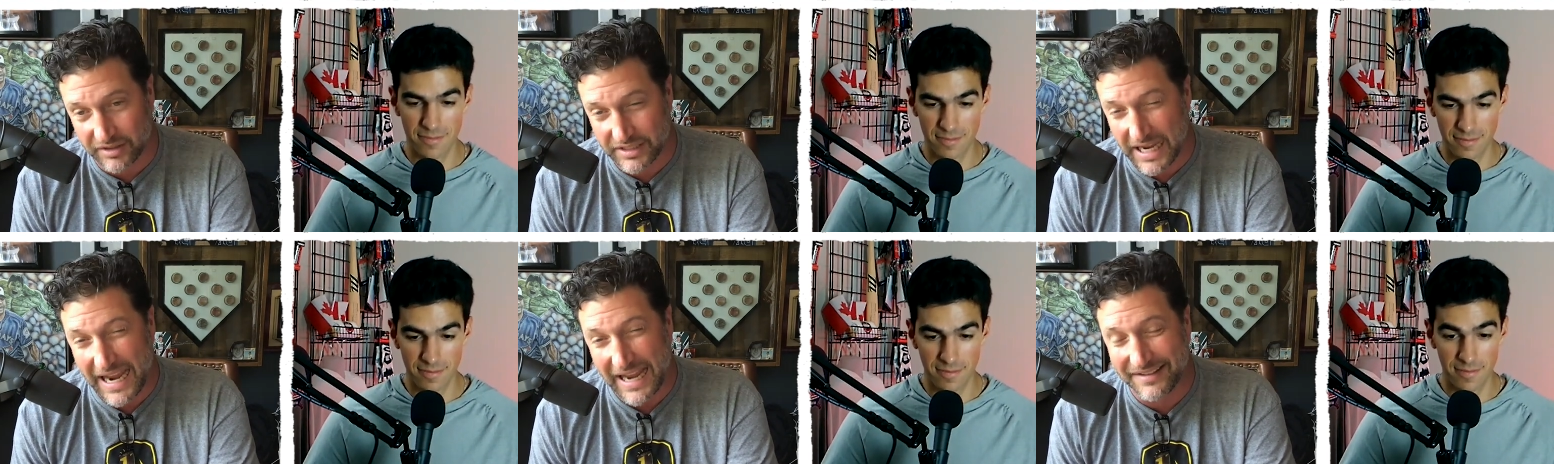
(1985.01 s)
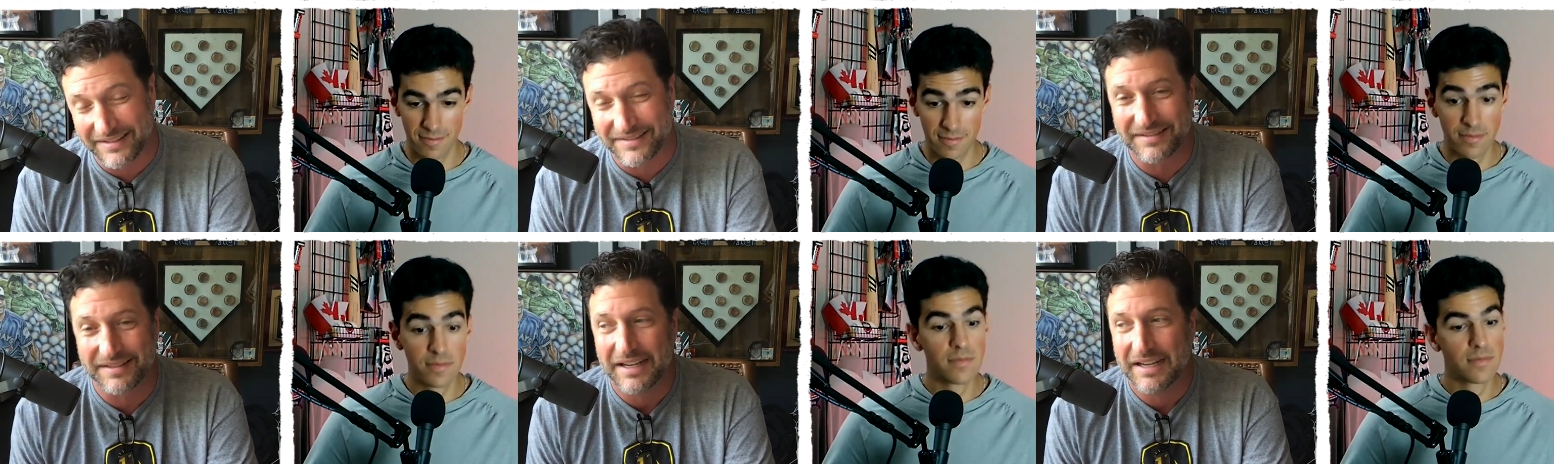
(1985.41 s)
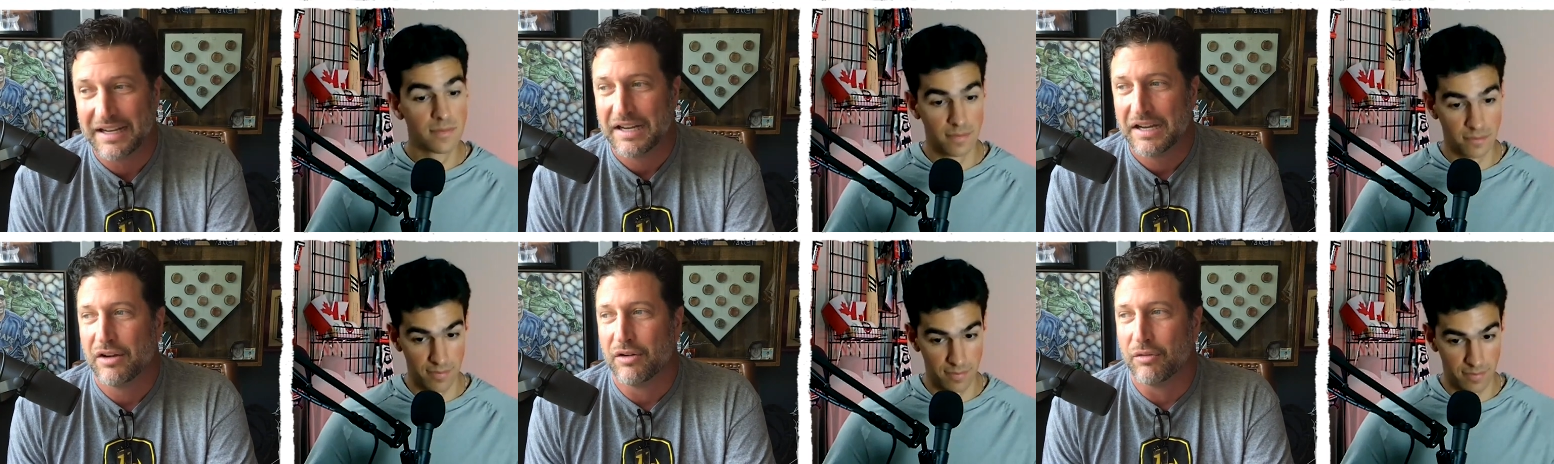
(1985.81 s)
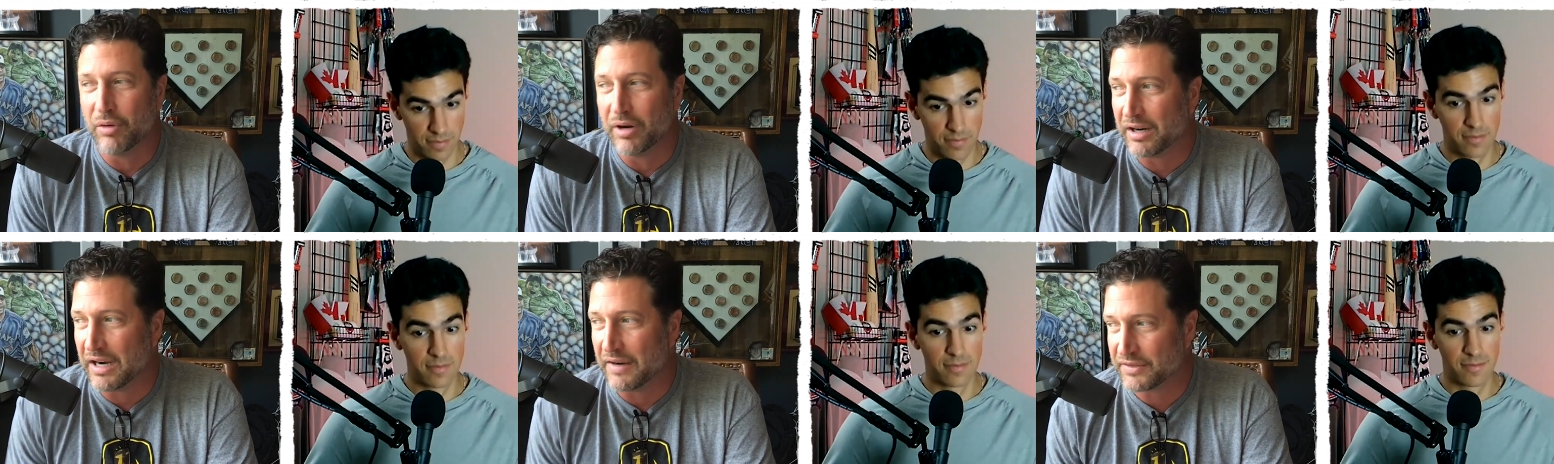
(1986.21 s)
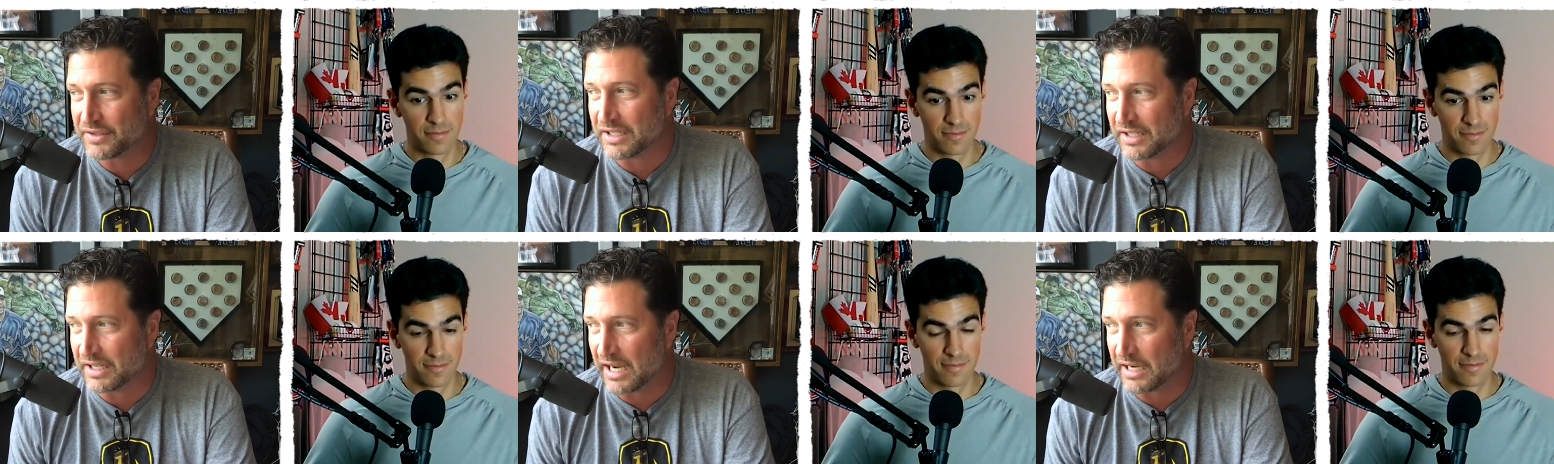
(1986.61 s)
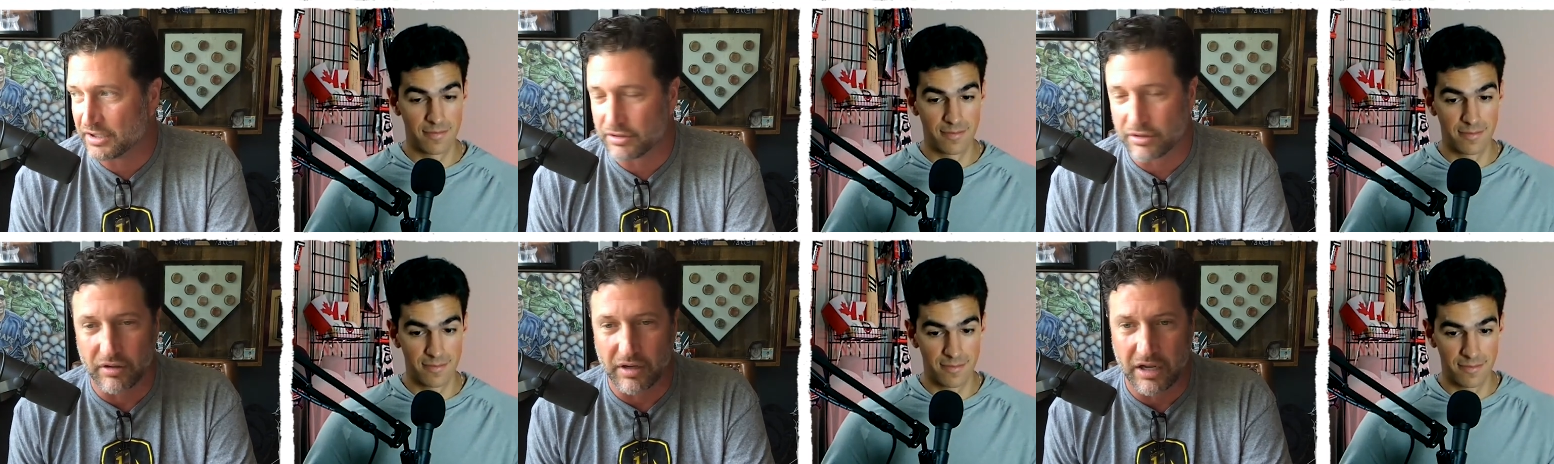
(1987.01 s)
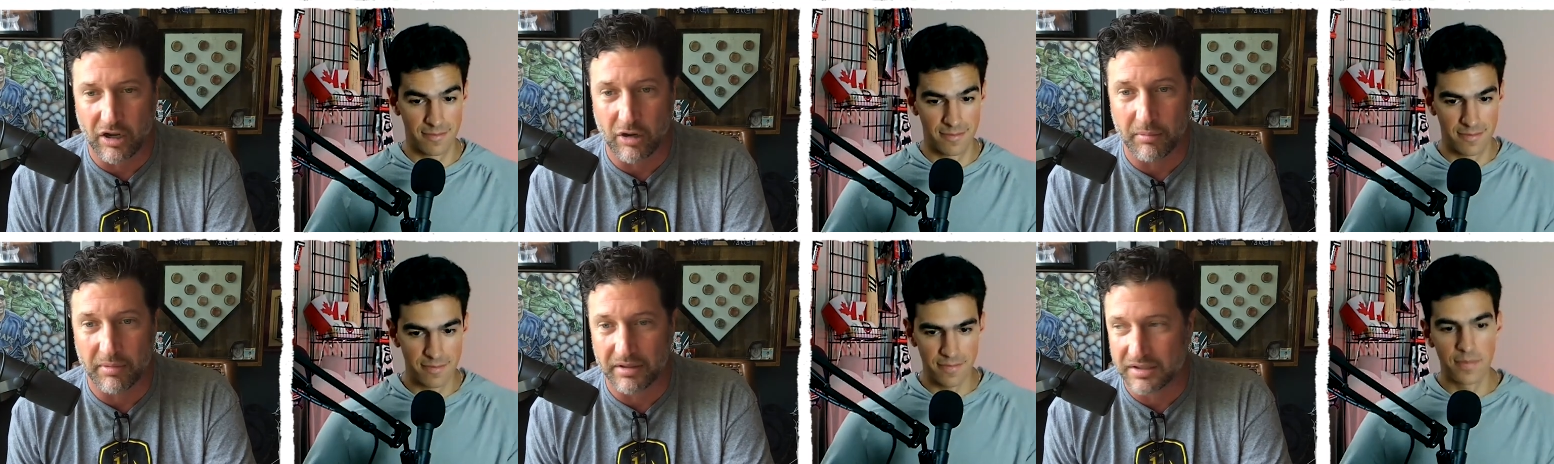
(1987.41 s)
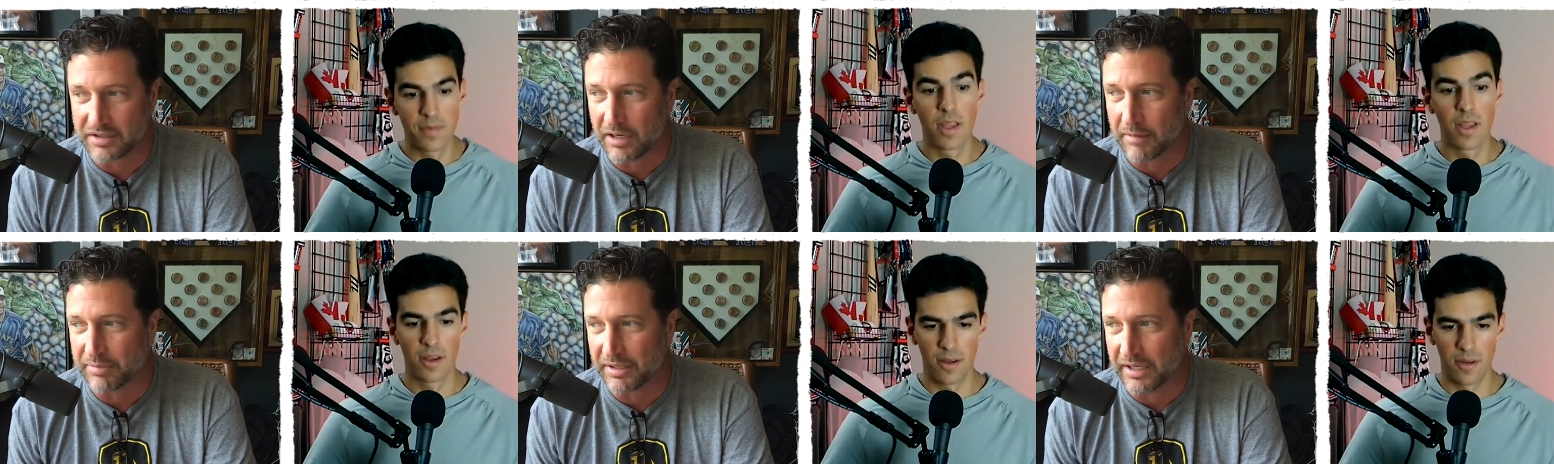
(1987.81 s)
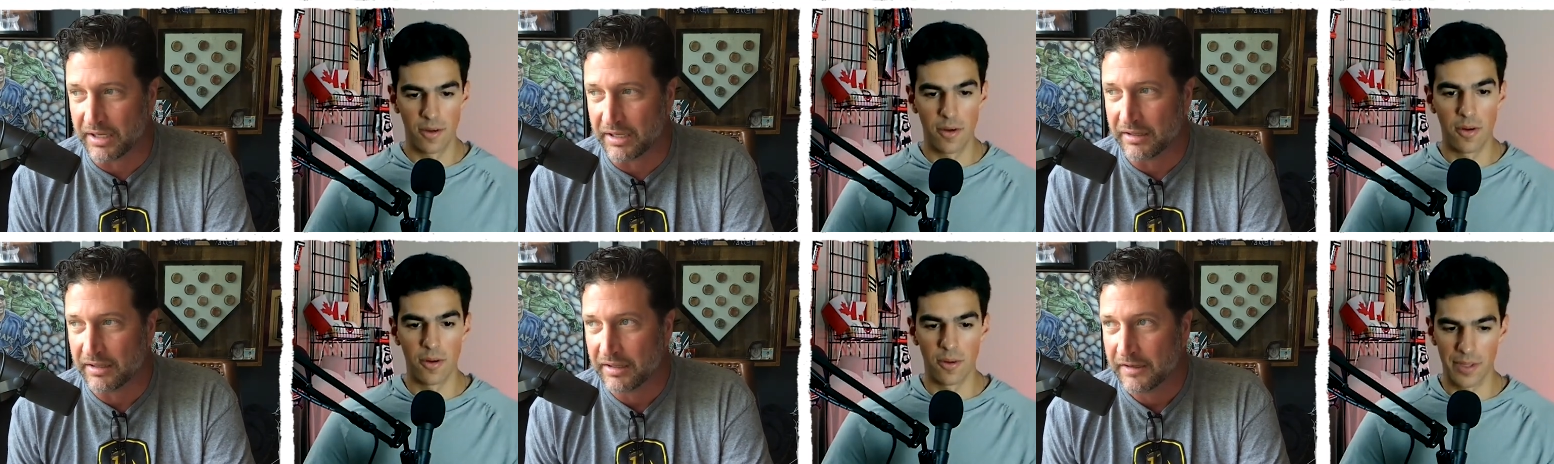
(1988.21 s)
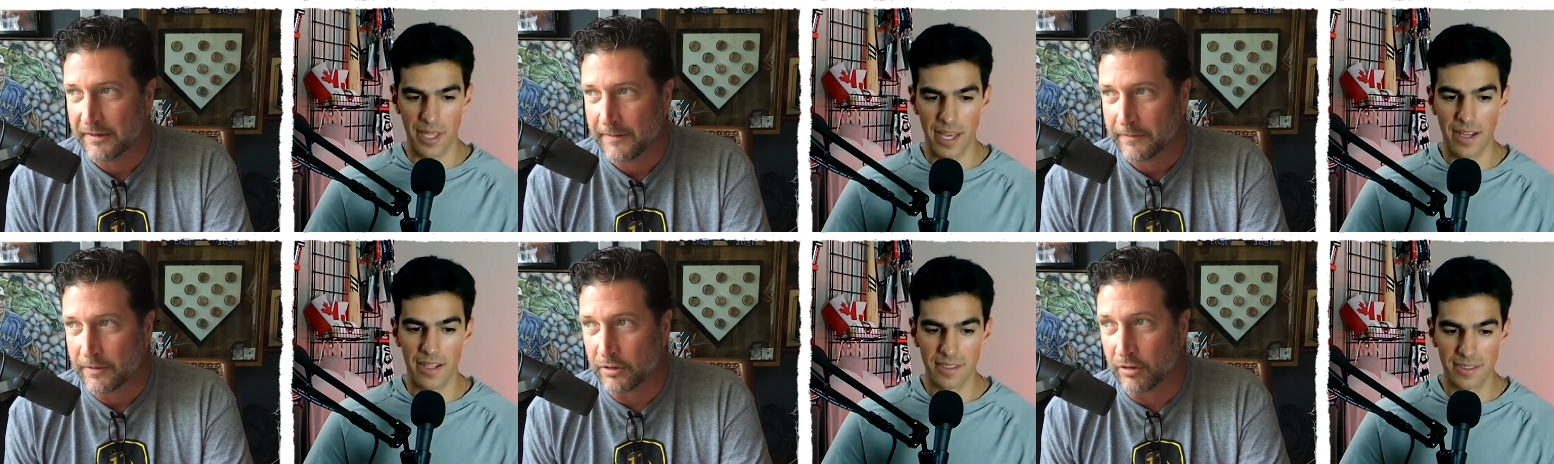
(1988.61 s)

Speaker 1: Because that's where I've seen guys throw a helmet or something, and oh, yeah.